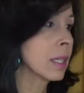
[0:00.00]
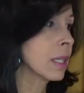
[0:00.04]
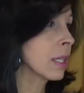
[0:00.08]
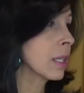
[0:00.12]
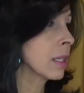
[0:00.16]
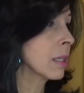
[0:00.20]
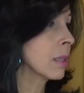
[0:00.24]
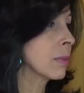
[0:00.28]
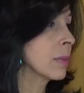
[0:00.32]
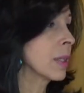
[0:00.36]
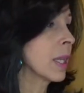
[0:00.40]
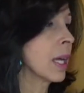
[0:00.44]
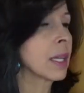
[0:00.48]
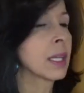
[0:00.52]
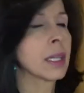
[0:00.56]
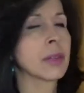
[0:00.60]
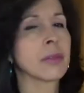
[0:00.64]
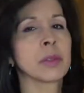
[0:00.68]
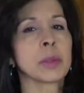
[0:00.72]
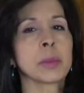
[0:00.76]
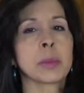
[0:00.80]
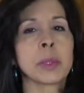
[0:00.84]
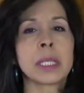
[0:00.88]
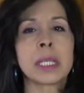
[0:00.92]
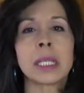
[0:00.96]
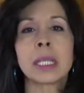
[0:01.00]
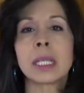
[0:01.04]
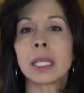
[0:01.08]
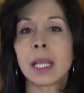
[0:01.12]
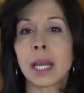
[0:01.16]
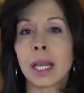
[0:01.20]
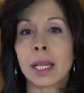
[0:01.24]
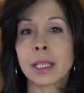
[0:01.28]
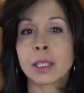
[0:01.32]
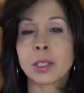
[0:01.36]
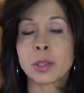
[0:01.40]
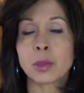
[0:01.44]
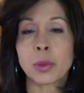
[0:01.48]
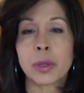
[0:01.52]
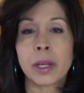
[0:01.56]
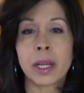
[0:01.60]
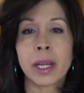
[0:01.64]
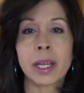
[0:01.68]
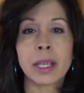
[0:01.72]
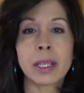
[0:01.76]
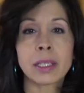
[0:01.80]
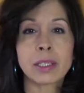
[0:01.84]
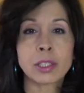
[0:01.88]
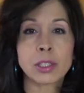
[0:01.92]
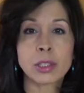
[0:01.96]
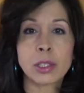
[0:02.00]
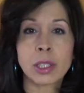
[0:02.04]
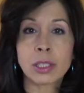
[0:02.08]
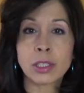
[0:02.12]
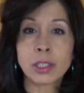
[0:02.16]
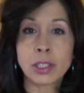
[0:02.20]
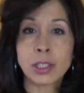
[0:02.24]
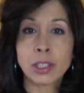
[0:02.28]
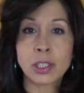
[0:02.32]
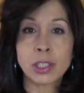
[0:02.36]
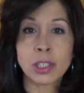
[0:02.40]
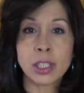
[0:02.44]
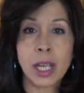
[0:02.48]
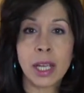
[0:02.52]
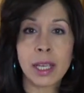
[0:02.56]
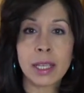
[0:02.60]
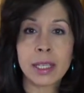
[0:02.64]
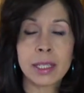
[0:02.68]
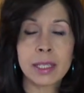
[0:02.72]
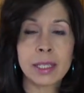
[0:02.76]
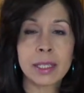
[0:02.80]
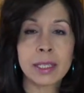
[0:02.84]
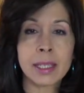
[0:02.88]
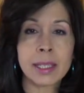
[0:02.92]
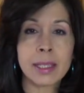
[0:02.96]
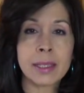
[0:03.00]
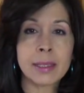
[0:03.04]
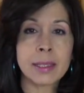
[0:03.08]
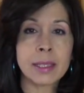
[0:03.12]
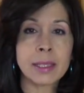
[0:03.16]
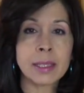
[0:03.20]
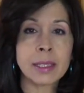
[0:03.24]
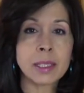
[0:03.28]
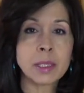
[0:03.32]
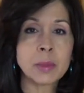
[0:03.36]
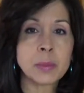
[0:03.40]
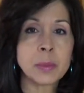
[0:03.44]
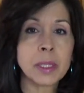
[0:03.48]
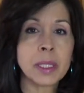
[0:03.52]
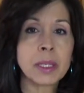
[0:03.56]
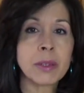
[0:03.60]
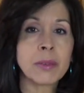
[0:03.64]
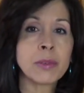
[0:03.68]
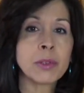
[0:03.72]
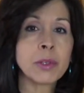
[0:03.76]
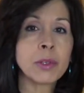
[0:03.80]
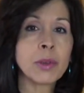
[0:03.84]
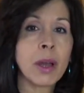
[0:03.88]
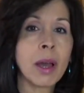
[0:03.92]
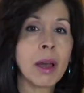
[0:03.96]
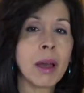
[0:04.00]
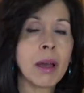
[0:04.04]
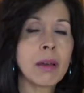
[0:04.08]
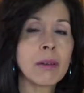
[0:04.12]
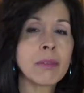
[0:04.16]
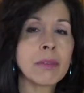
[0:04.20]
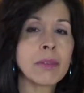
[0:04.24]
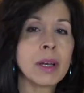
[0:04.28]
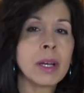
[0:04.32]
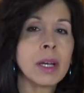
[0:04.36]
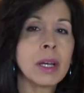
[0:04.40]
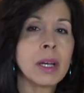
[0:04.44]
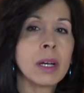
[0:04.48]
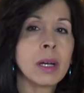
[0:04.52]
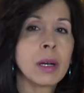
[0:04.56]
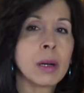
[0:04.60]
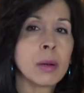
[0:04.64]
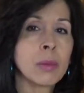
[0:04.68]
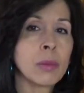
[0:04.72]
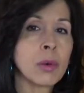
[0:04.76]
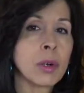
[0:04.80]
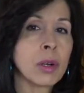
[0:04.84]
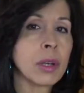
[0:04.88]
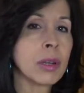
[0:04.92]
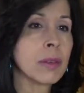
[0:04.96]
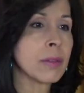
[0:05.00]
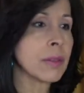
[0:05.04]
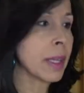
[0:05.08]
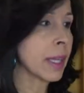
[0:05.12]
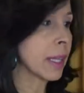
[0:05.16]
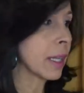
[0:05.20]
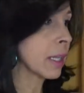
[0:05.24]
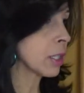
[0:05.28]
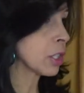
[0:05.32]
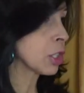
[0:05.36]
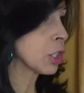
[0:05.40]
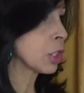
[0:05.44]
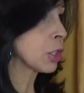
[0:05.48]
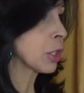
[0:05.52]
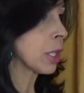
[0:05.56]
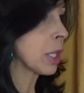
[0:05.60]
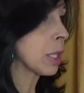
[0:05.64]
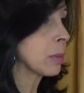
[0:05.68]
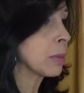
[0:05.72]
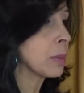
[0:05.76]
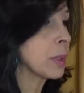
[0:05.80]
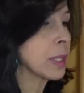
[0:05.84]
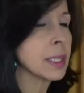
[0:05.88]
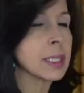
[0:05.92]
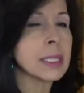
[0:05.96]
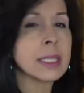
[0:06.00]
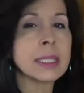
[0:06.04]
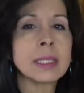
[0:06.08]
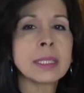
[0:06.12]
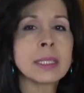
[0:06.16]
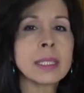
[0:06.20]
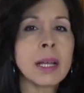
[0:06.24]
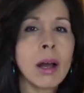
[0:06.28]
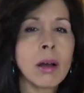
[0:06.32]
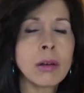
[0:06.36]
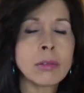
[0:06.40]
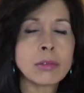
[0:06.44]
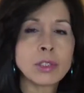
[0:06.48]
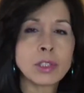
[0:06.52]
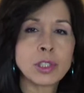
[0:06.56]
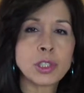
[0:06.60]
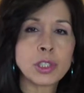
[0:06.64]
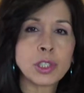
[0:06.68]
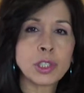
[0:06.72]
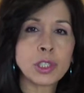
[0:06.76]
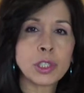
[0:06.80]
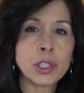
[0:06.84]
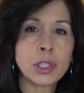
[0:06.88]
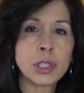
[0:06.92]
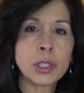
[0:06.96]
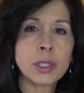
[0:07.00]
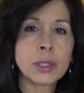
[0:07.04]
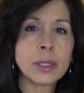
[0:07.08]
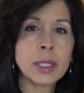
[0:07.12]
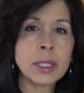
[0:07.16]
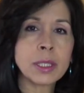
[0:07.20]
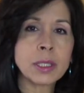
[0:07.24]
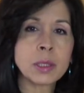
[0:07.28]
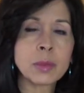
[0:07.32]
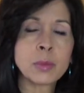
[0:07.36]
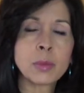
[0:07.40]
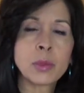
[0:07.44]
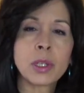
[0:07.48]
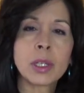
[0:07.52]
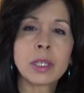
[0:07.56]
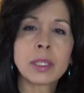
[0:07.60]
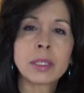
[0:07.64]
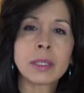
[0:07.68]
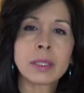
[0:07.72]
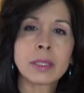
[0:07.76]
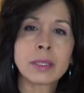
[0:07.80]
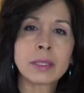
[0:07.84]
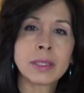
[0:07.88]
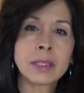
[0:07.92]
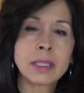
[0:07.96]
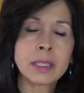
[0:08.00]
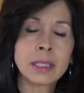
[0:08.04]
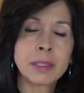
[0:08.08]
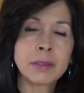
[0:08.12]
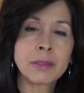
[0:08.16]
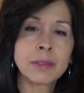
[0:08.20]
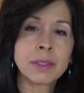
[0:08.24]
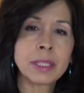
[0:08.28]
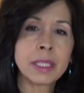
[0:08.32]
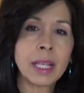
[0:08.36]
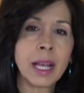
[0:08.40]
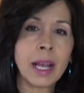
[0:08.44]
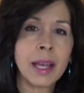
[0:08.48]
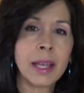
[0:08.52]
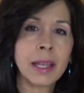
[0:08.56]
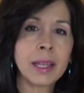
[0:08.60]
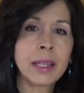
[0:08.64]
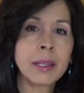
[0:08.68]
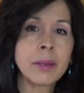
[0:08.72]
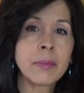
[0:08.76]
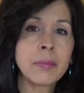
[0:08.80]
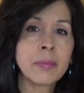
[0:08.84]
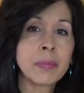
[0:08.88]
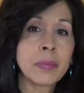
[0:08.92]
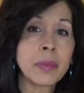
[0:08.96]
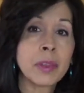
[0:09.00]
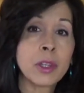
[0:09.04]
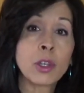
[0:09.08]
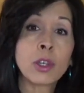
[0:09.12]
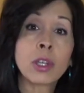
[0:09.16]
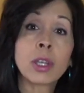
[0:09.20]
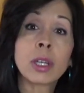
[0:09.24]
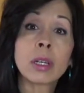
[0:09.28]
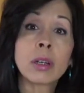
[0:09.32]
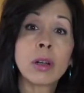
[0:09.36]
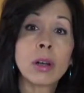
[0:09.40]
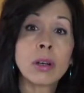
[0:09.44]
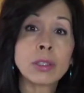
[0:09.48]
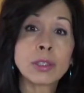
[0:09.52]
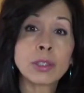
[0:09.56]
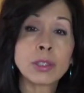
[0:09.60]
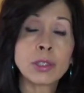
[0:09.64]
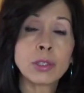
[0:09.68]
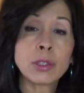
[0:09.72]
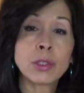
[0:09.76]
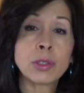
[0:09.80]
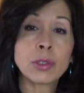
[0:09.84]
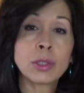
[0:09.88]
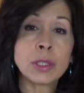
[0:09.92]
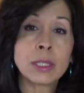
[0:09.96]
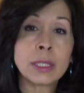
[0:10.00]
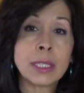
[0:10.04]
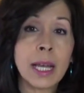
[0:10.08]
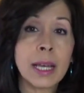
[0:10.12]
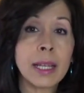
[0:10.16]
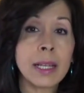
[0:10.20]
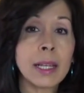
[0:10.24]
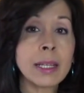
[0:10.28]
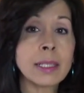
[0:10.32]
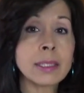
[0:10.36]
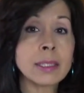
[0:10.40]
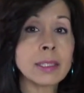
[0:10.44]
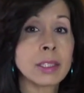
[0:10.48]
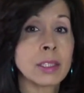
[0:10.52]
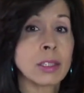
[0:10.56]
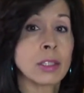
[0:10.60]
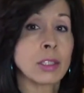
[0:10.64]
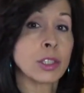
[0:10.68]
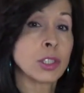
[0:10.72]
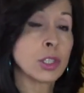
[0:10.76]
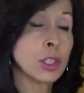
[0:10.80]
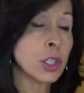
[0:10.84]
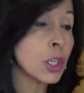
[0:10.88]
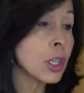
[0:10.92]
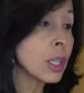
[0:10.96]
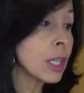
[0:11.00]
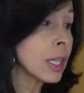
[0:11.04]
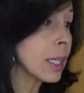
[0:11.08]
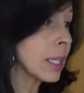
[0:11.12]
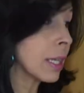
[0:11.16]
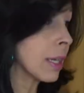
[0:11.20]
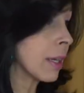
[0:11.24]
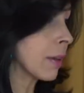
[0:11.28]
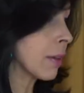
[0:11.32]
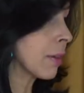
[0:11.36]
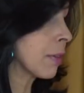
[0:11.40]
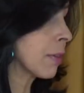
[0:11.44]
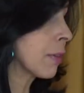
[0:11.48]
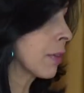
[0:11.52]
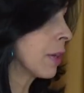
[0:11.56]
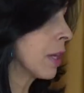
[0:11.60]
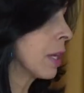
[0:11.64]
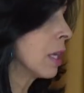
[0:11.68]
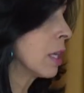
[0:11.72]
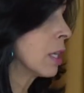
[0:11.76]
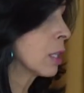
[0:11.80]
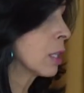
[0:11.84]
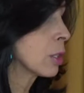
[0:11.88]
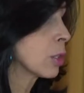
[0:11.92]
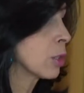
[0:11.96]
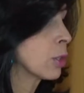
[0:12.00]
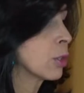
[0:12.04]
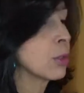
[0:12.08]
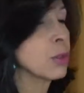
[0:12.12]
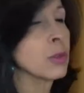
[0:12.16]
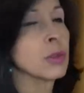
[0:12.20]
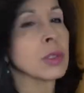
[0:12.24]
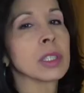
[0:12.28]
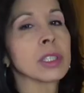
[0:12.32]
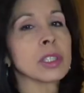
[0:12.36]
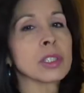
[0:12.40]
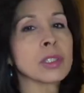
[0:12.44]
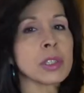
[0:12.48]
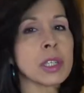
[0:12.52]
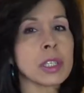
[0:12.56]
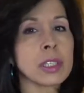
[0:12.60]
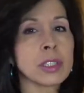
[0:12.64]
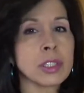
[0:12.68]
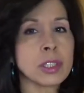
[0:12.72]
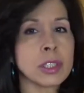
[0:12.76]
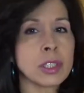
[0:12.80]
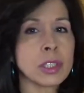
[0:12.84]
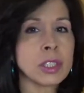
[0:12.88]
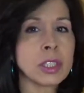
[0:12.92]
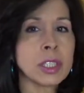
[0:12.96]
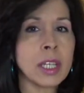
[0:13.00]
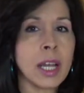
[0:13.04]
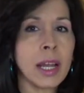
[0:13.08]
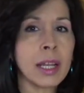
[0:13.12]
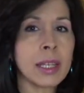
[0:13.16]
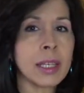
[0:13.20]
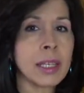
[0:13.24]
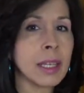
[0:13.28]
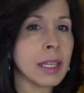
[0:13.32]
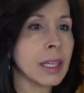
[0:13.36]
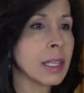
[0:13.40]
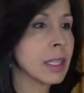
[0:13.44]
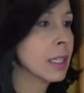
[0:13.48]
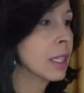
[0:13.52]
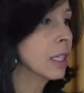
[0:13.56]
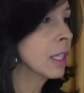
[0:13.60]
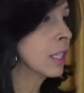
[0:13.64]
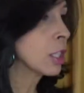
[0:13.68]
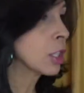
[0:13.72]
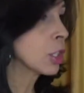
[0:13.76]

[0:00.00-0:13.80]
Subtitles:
Not everybody likes wearing a structured jacket like this, but if you have more of like a straight button down shirt that's more on the stiff side, you could also use that as an alternative to a structured jacket.